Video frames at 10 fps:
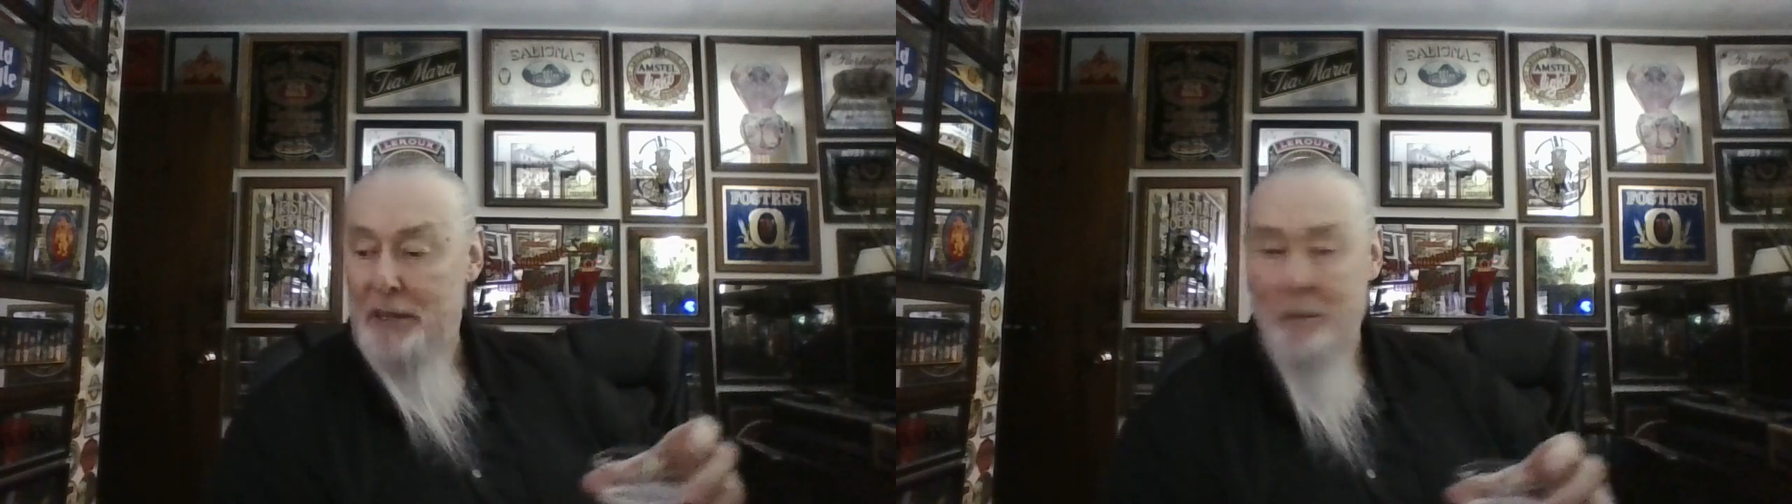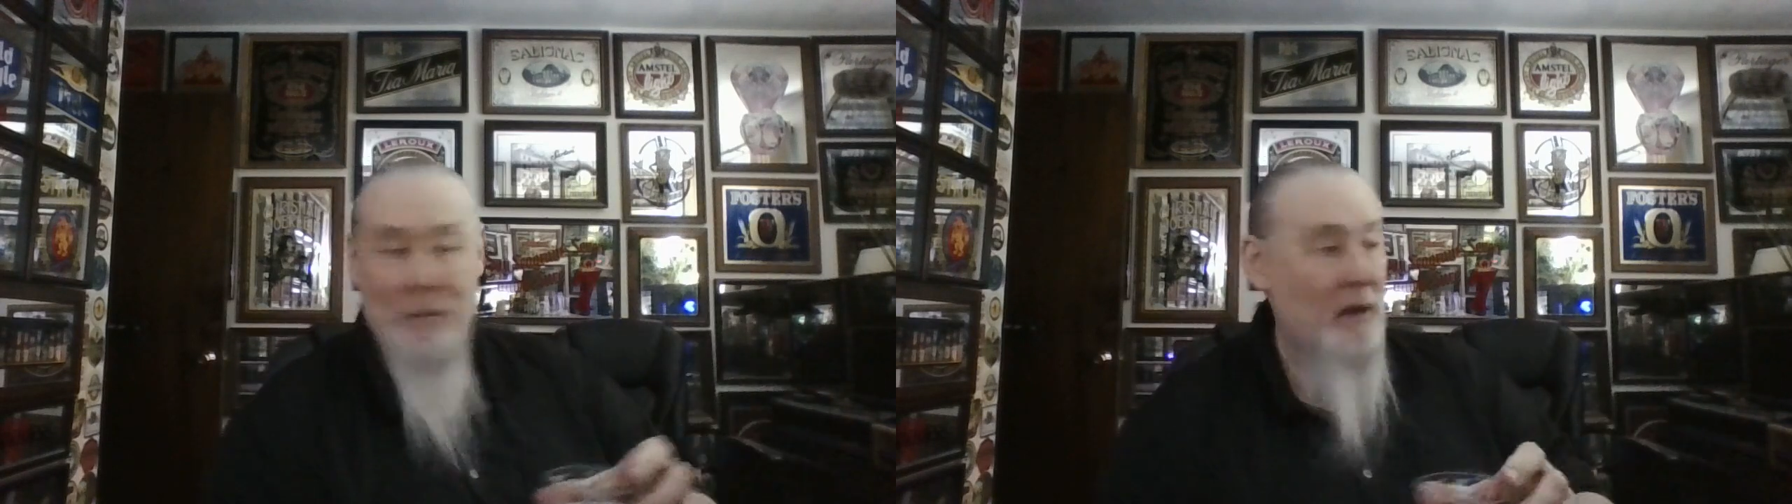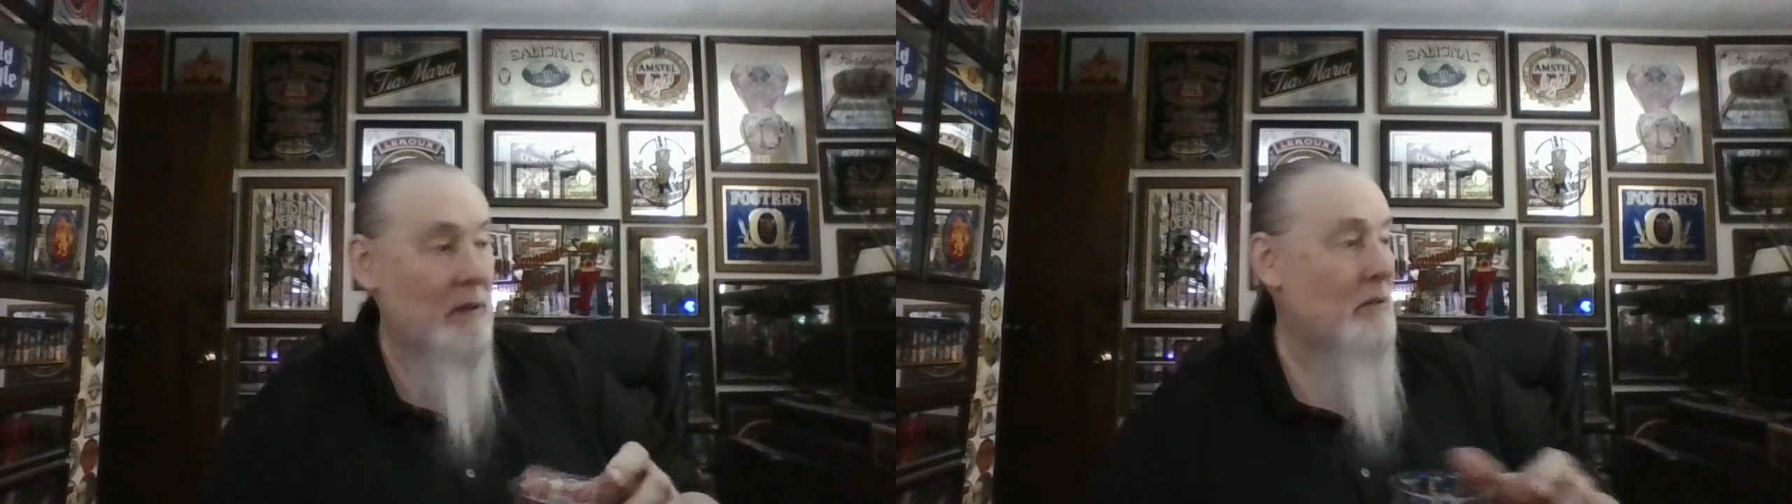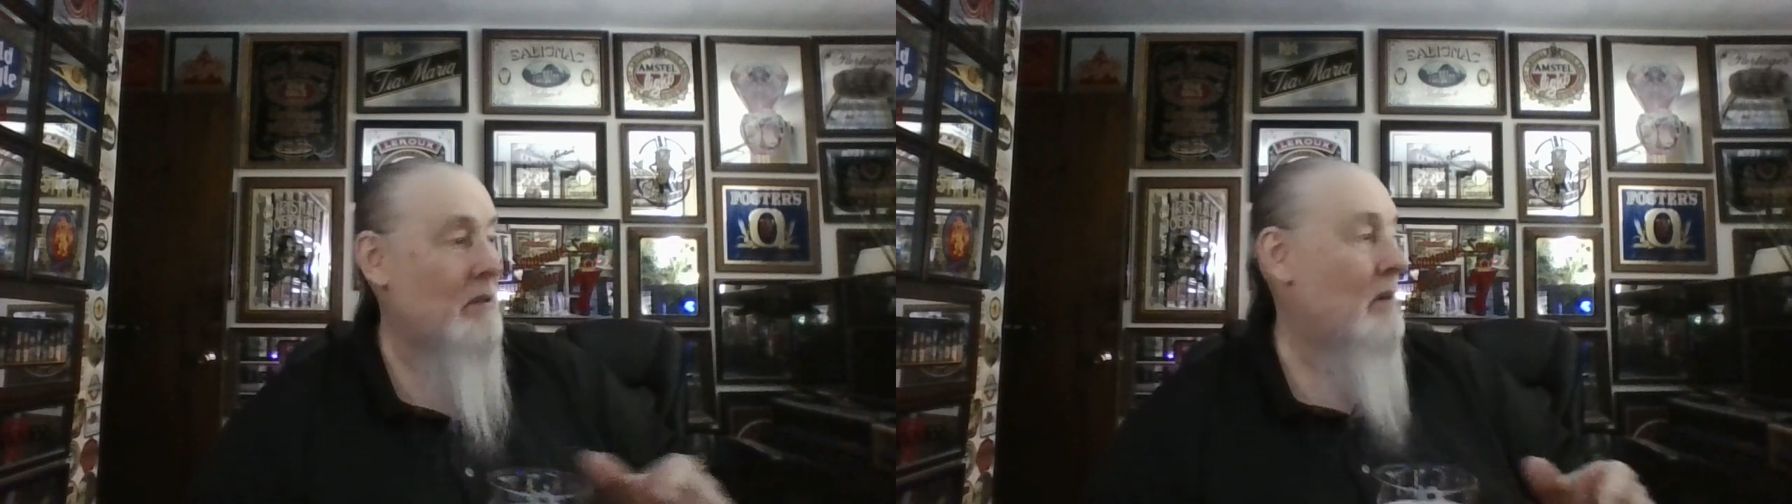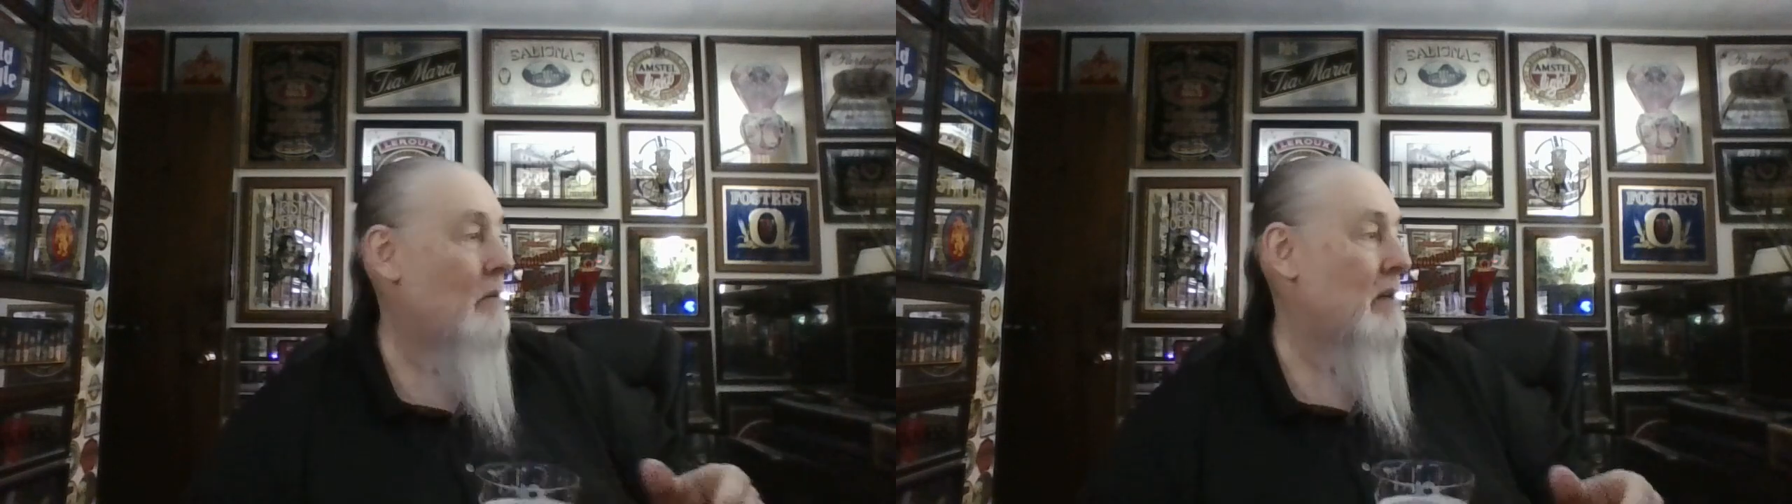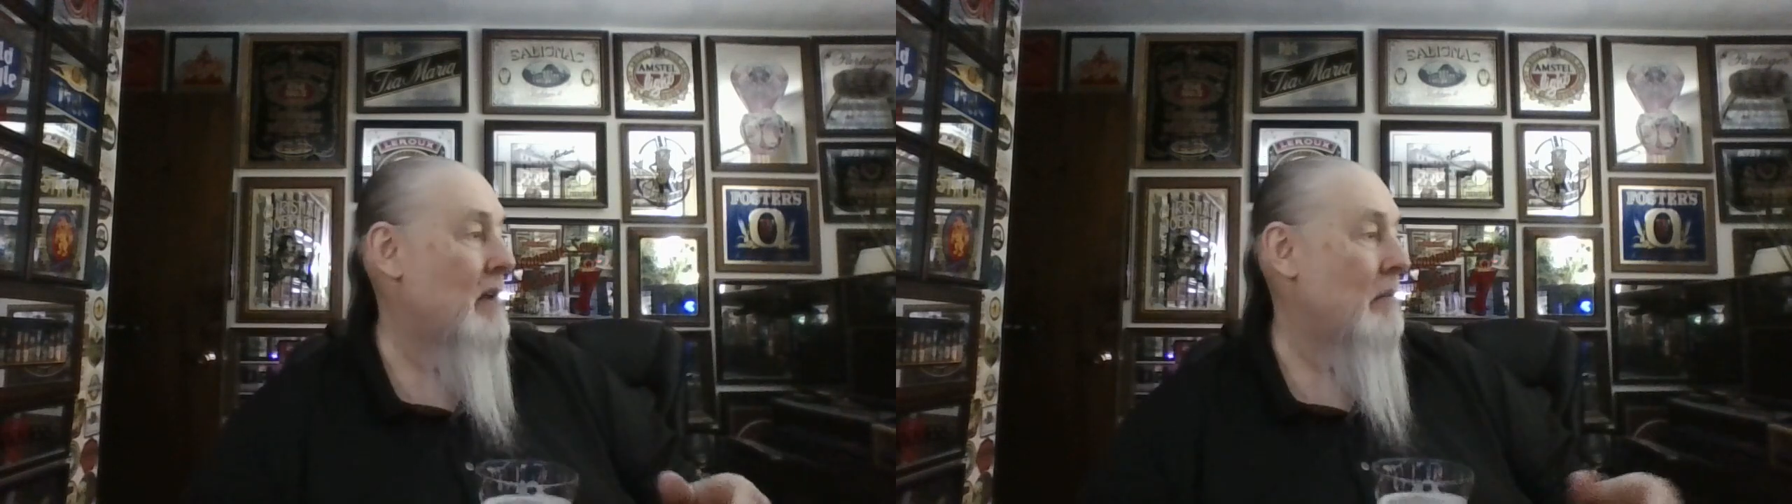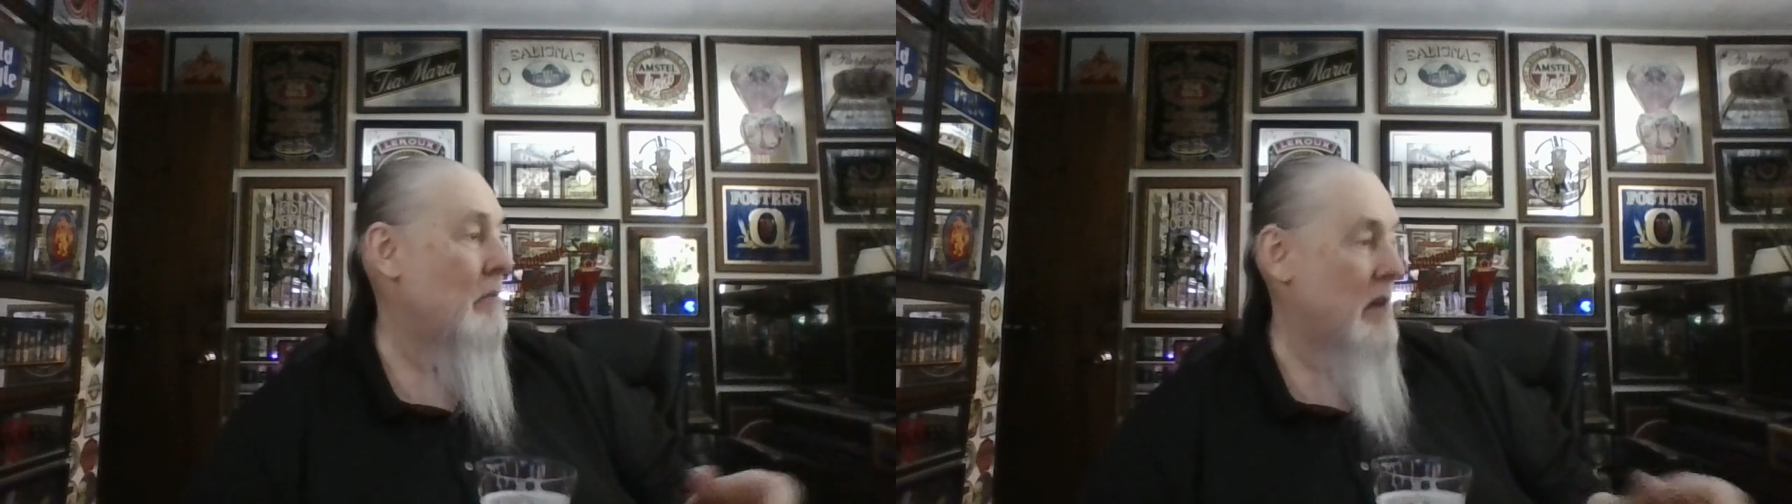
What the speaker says: that bottle? Oh, what happened?